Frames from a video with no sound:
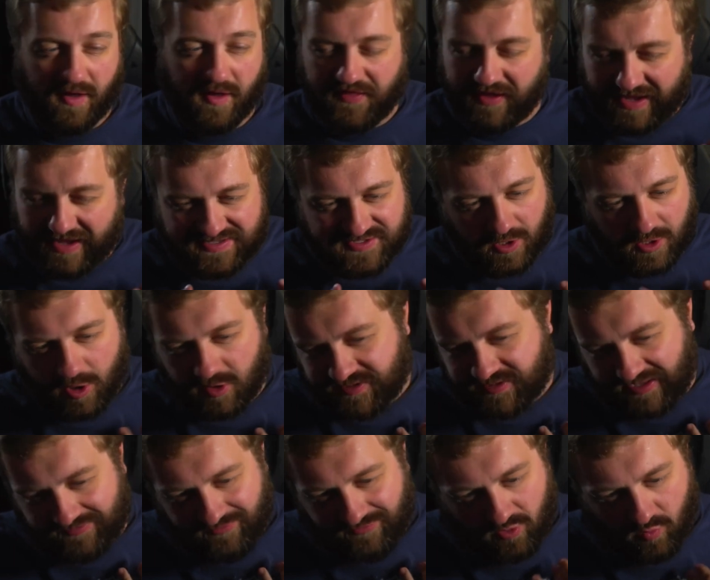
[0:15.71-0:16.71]
I think I saw it on
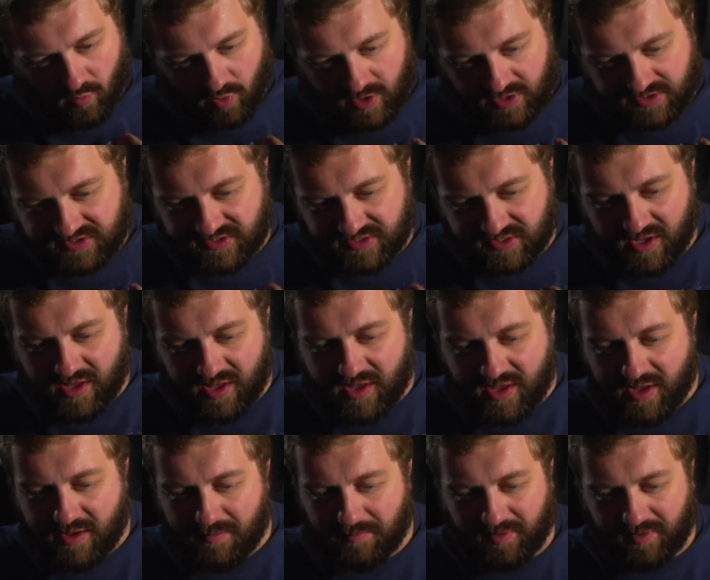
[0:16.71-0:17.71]
TV once,
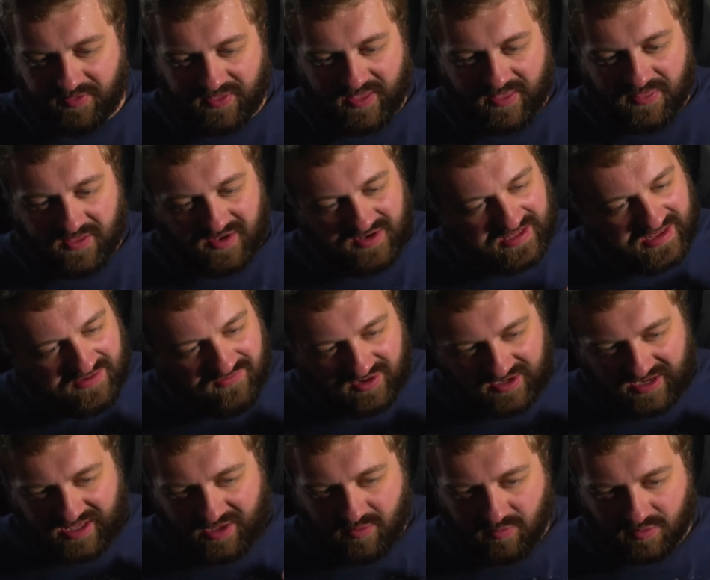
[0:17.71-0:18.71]
but then the
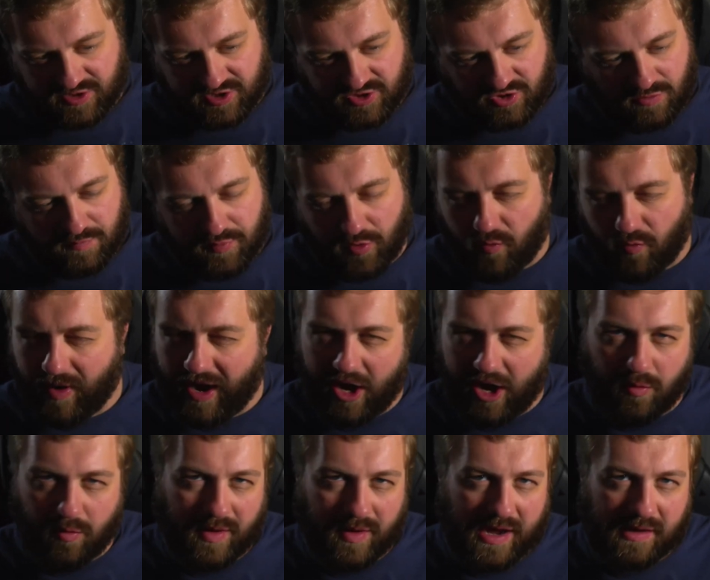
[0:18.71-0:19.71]
DVD was super
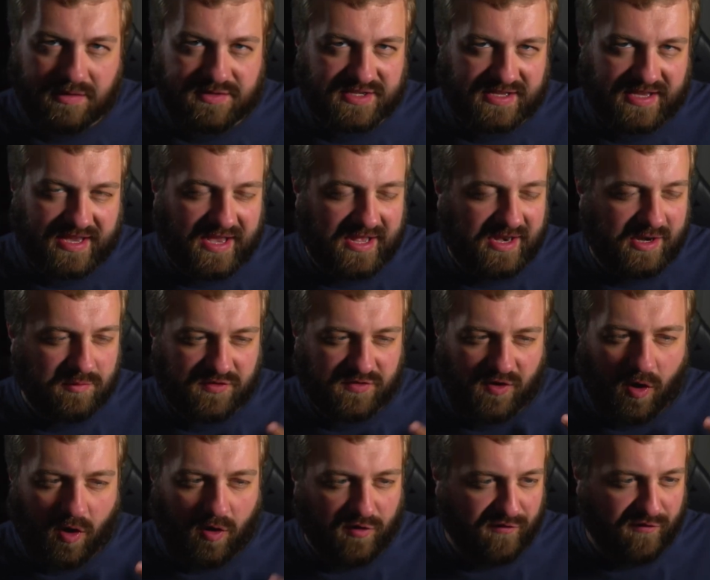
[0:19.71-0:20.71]
rare when I was a kid and it was
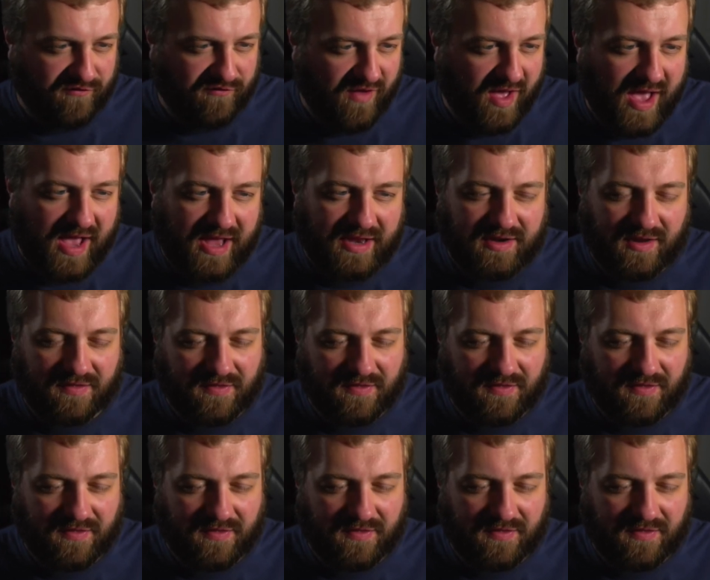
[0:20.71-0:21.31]
hard to find.